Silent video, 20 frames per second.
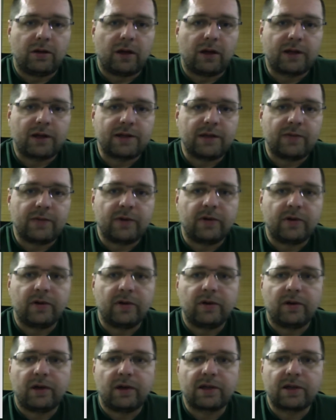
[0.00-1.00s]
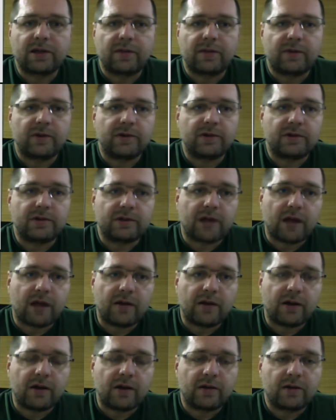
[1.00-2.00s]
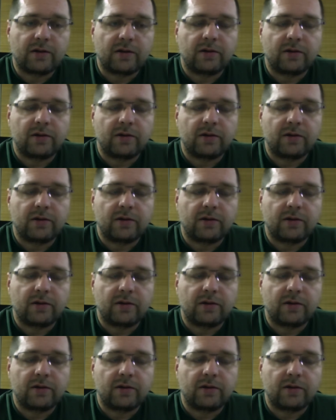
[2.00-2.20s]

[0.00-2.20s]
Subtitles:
Except the standard